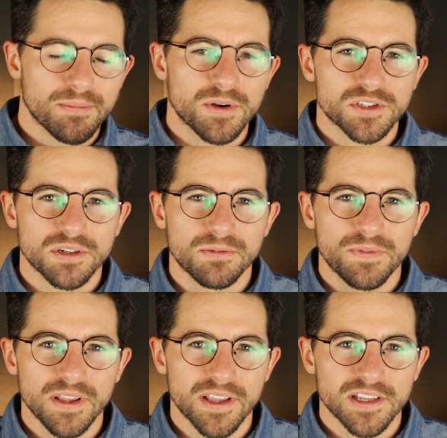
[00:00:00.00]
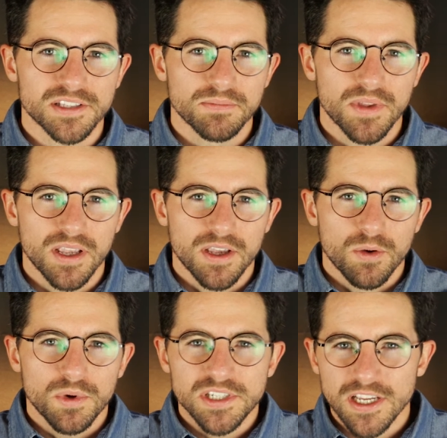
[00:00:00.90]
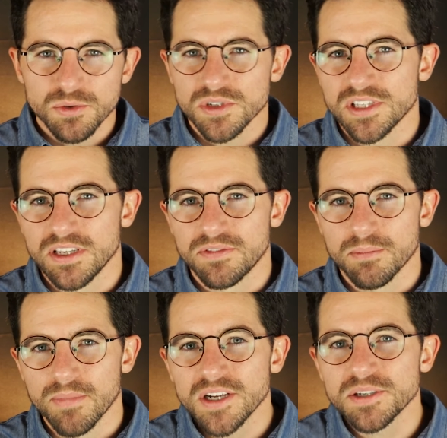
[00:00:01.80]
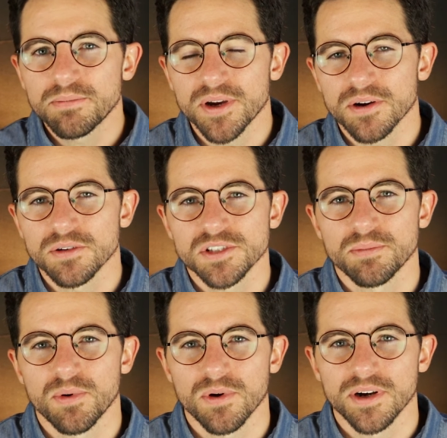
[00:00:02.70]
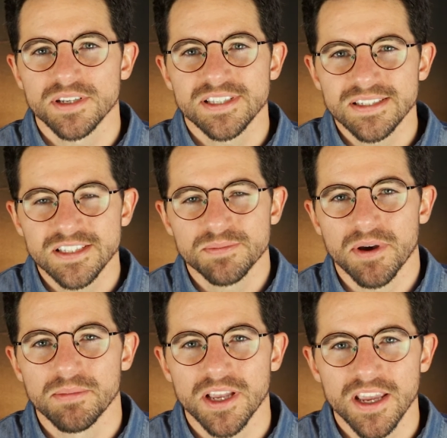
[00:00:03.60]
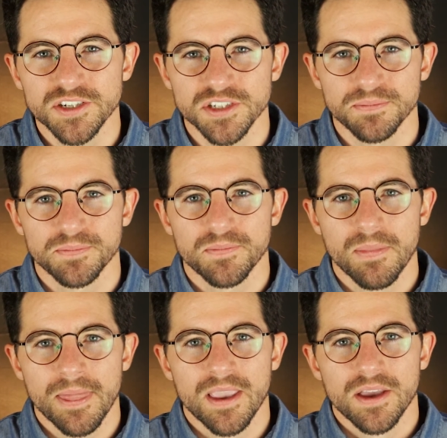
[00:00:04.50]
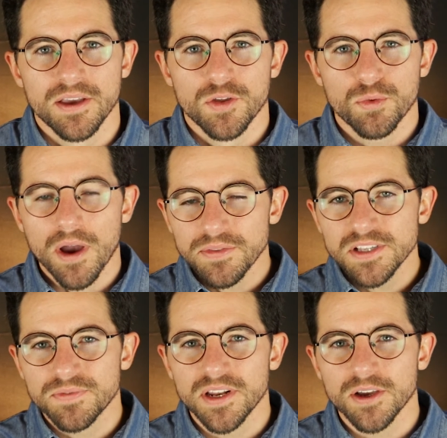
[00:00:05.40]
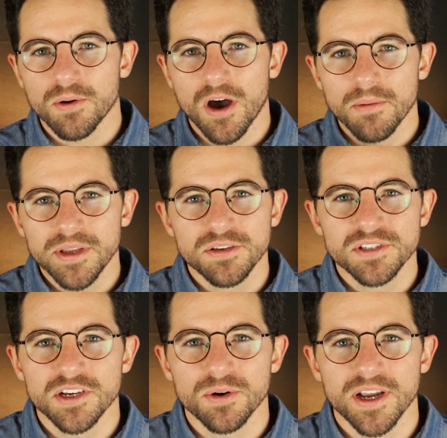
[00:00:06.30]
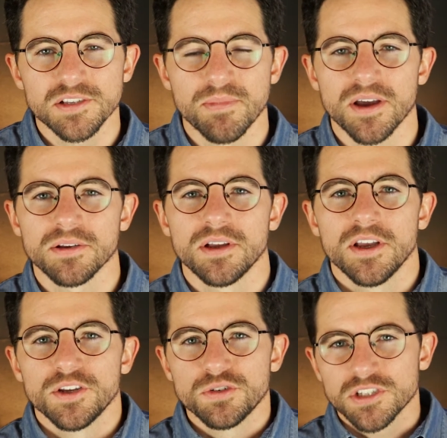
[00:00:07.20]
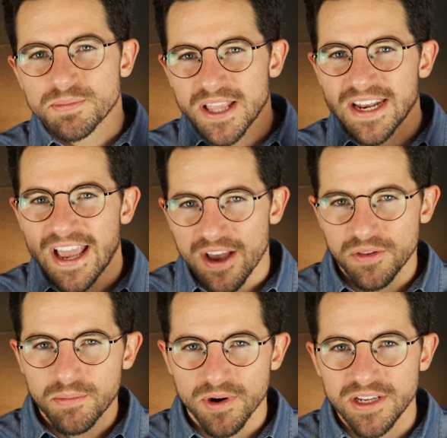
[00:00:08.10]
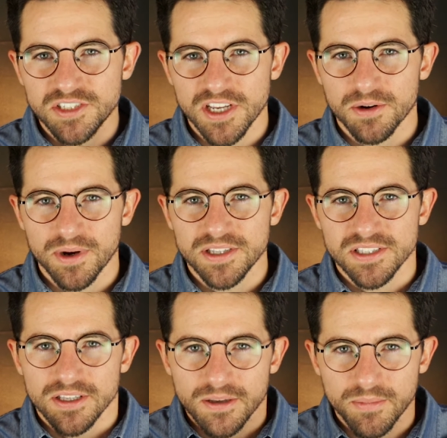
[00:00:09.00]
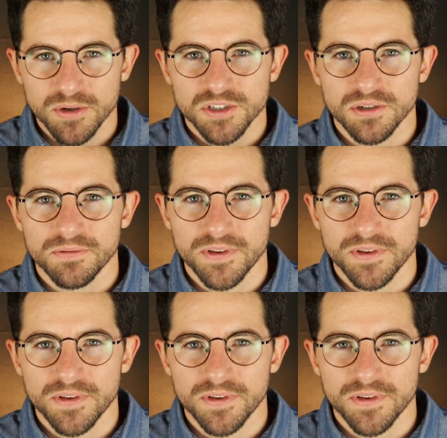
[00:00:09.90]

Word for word: emotional feelings, which has received much empirical support since its publication. Throughout this video, I'll be using Craig's model to explain how the brain generates emotional